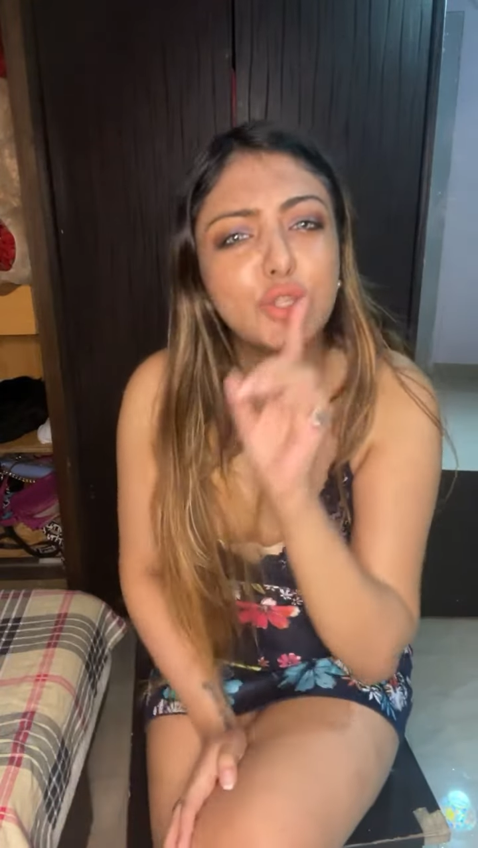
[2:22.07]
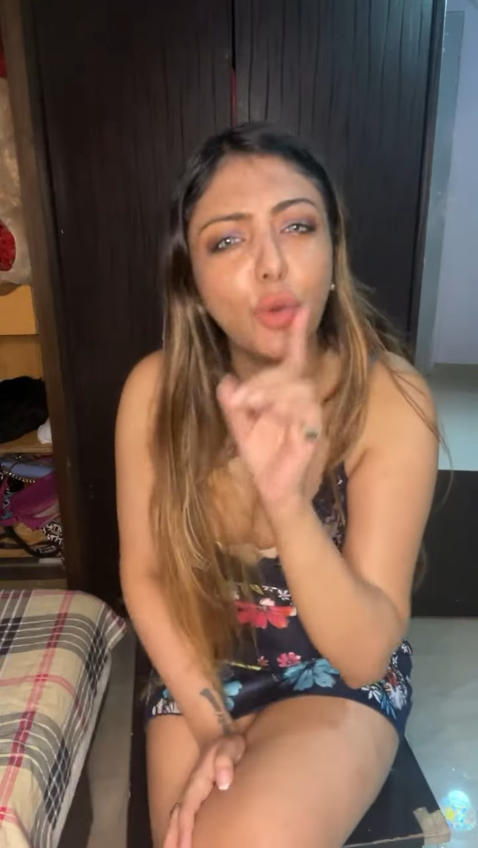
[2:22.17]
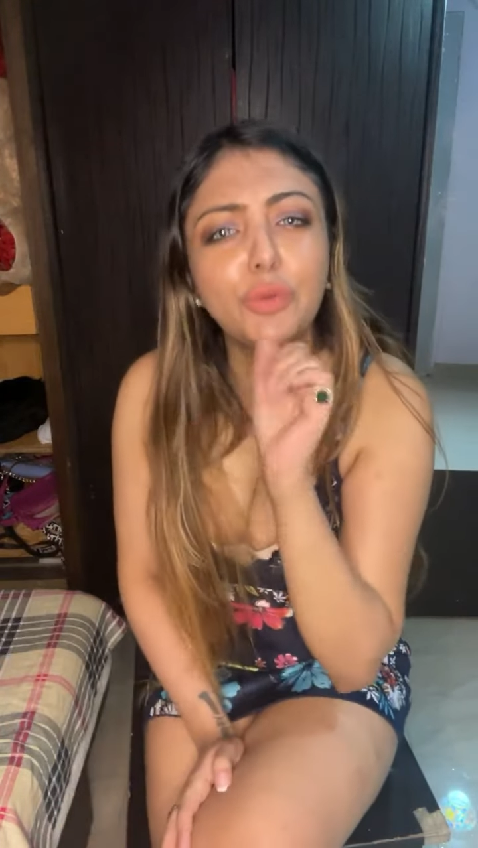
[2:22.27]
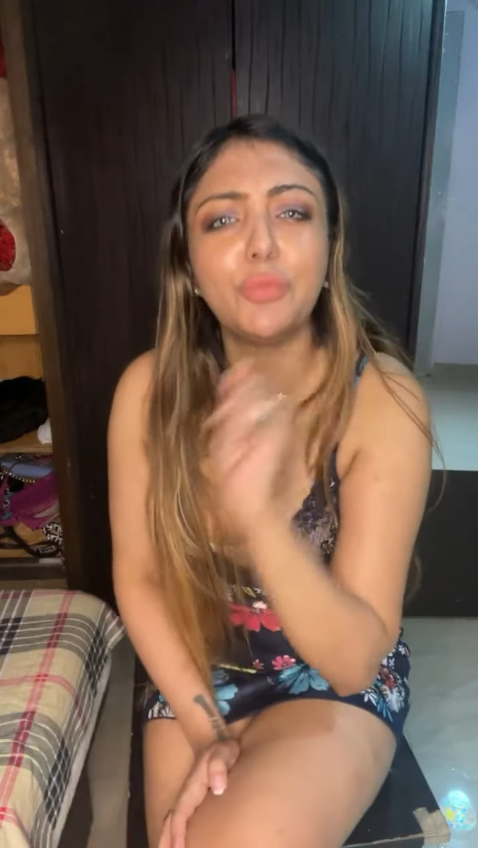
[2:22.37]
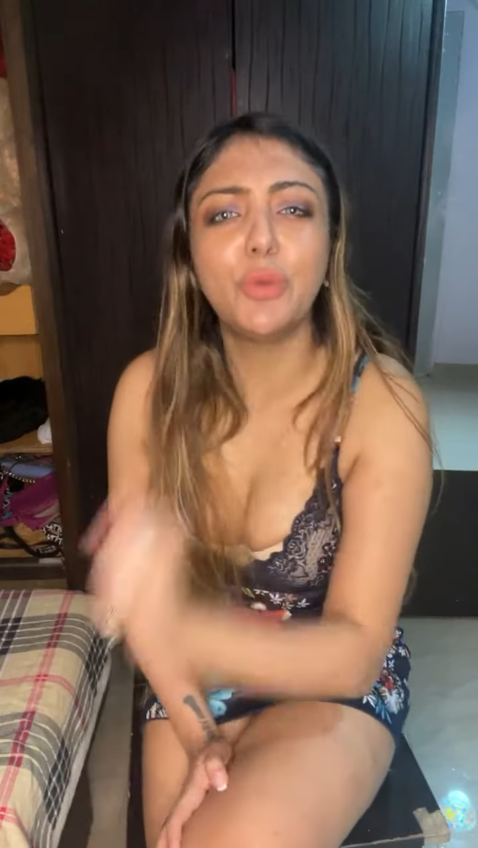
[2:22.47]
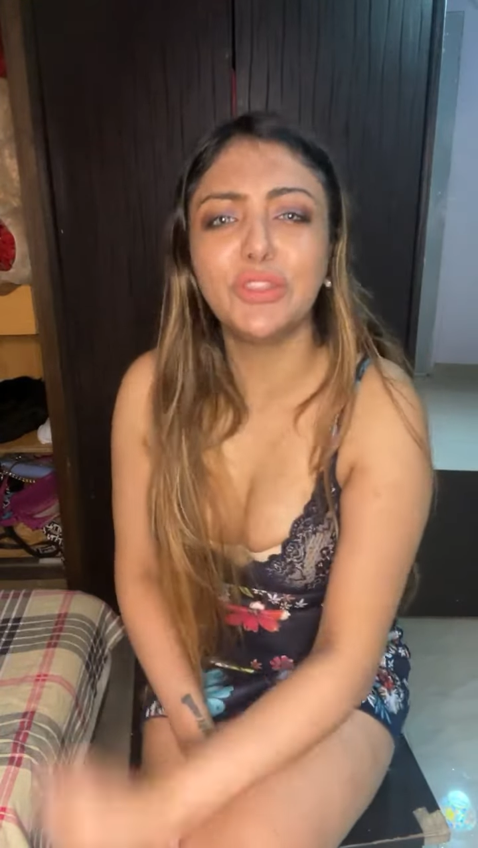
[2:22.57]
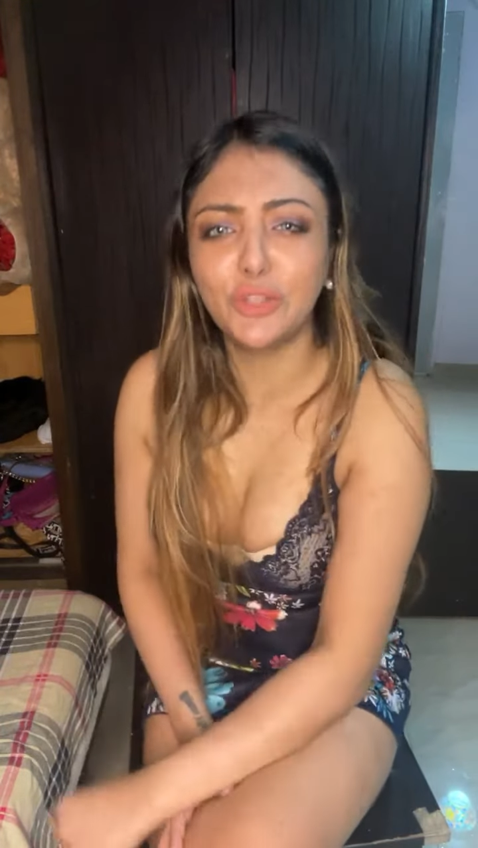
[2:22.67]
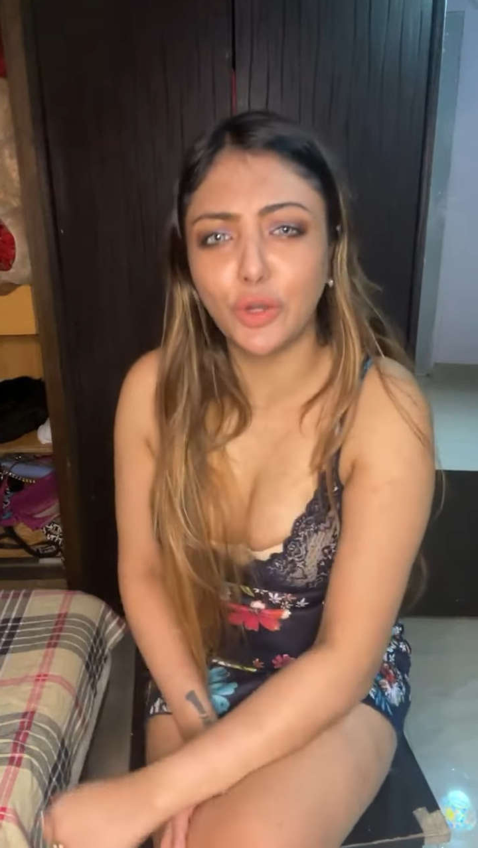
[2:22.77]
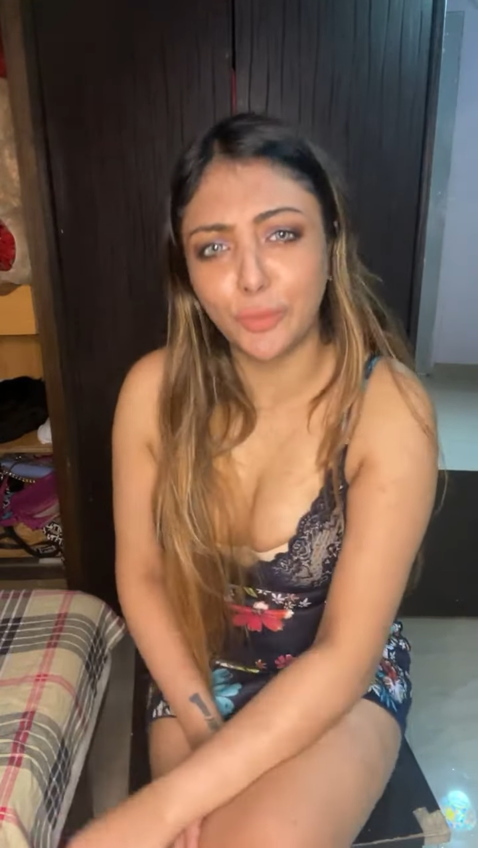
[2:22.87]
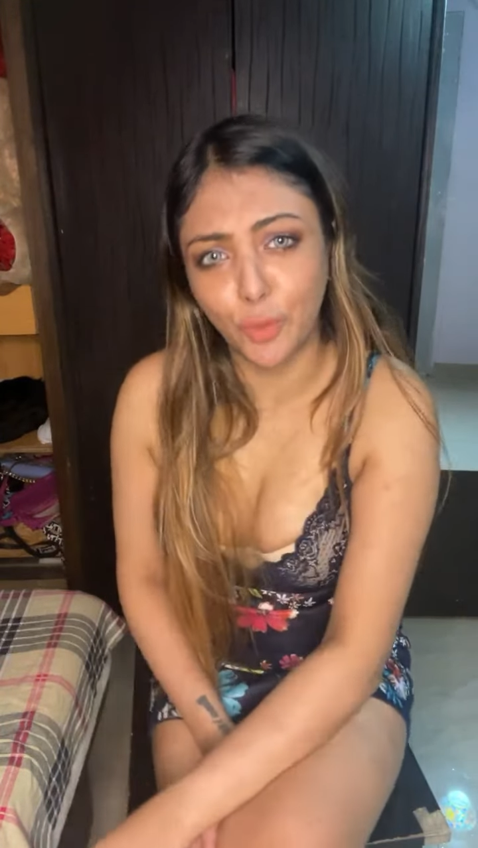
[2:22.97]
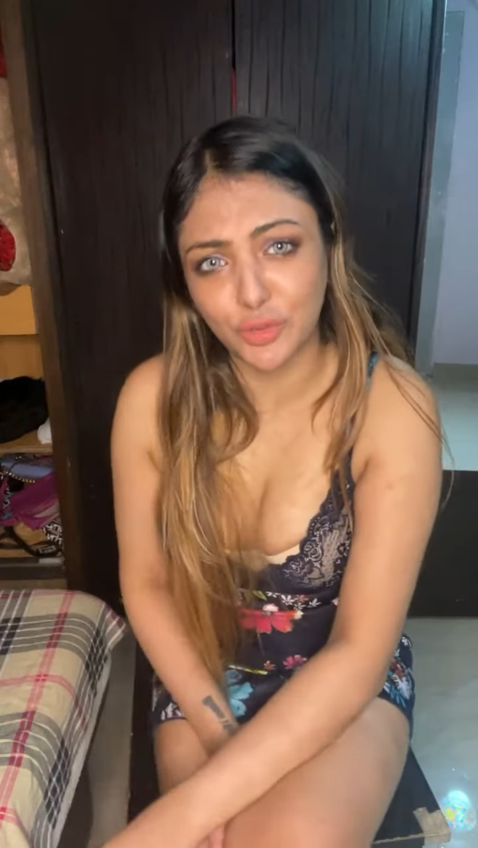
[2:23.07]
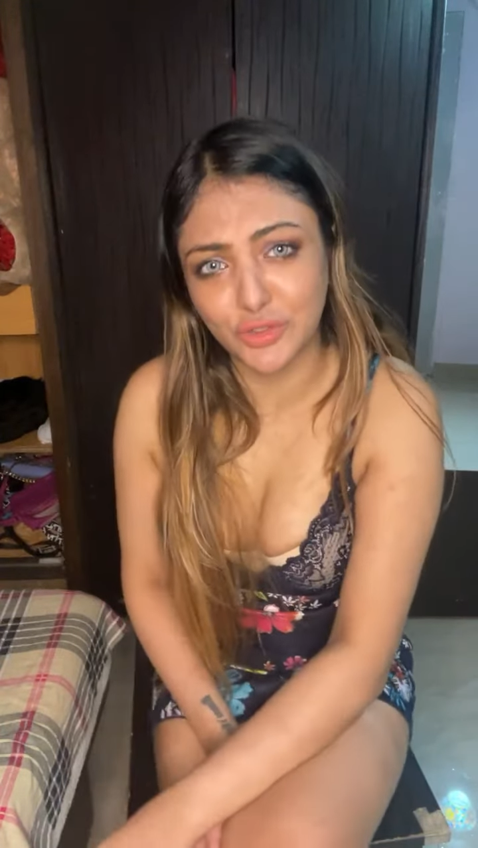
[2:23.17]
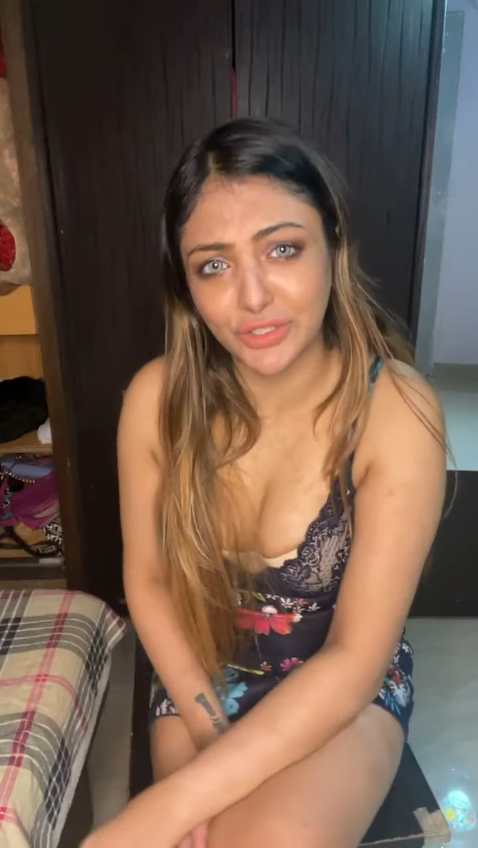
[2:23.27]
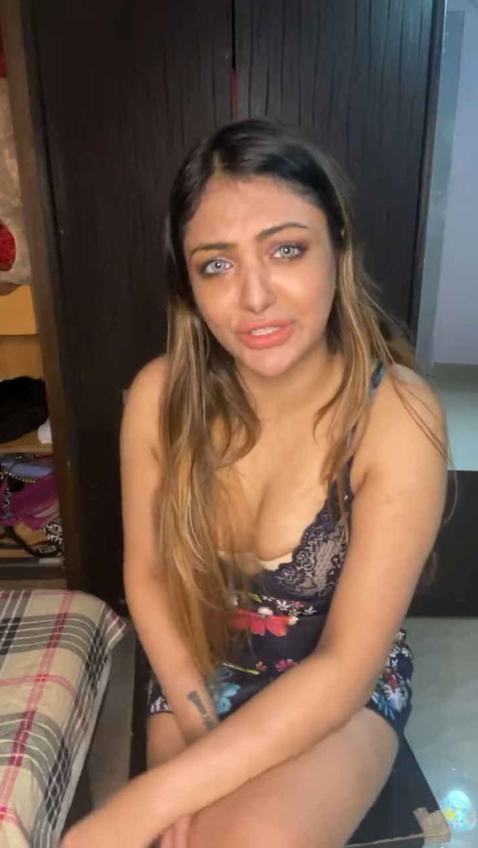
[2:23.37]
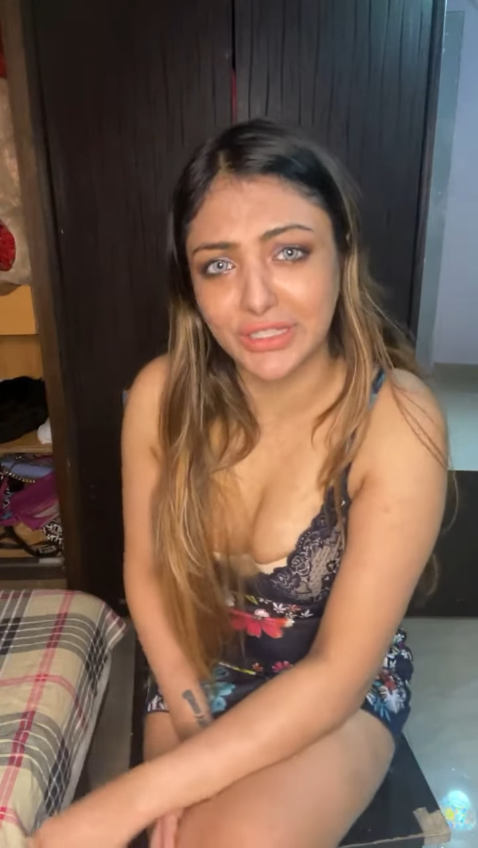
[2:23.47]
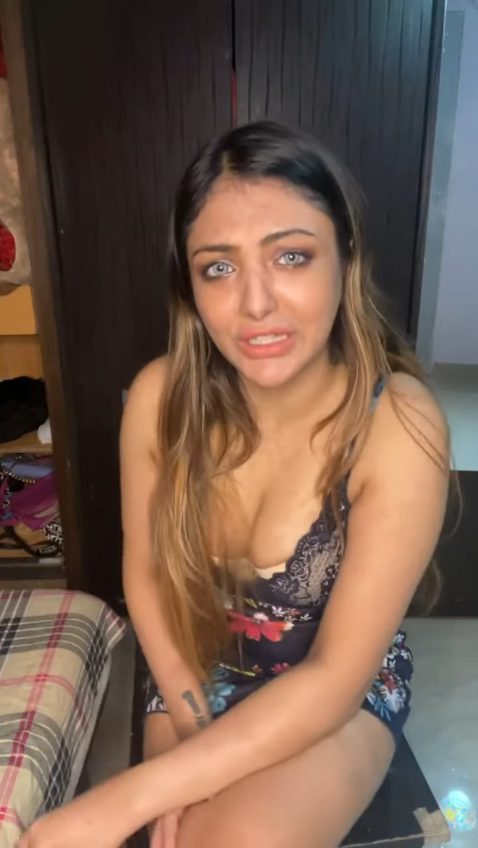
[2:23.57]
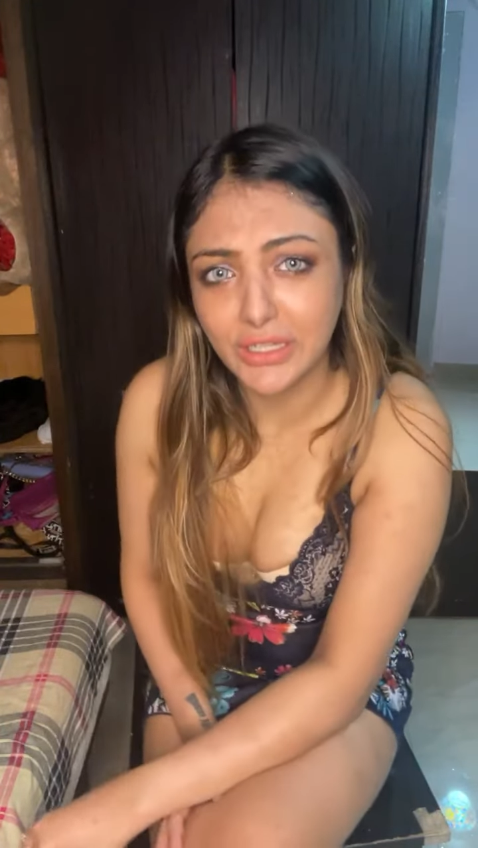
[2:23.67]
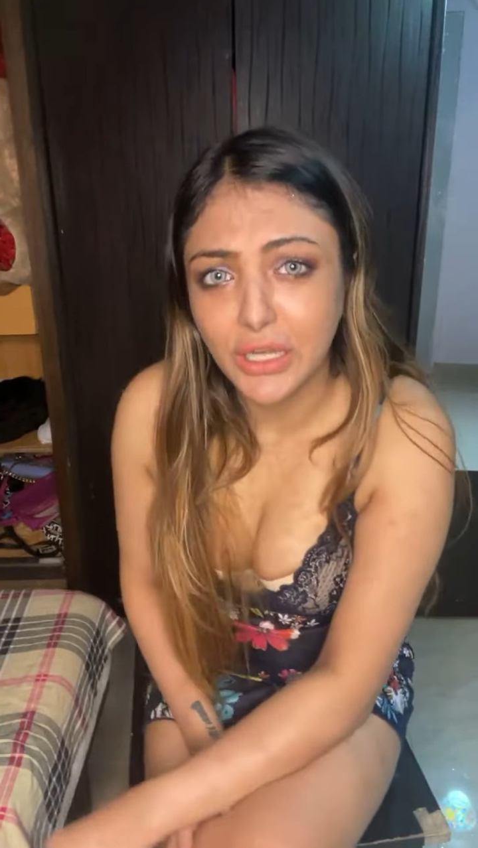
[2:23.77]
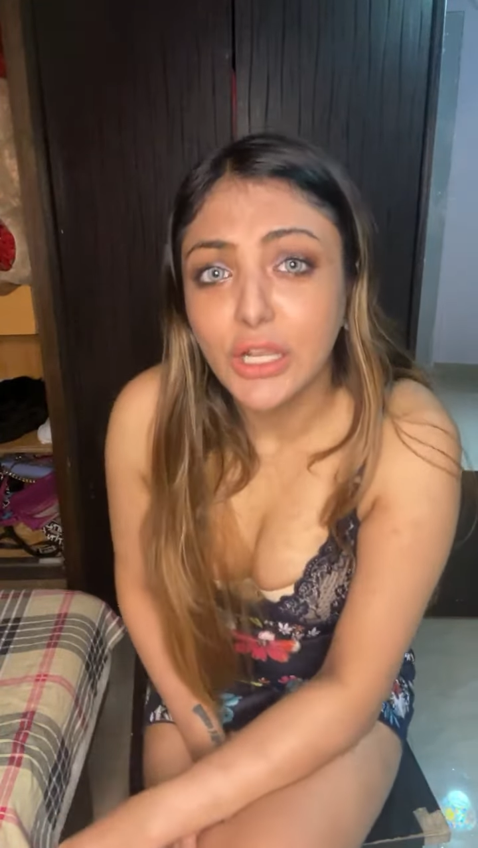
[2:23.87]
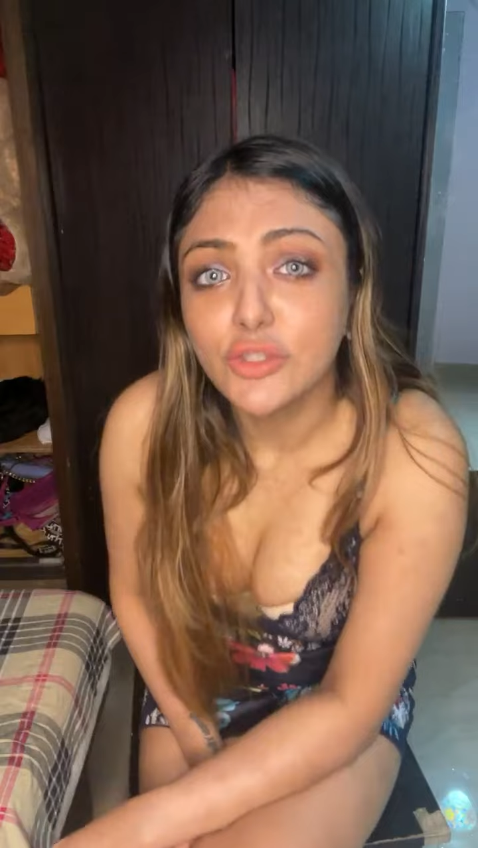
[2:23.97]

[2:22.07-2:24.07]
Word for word: Don't miss your opportunity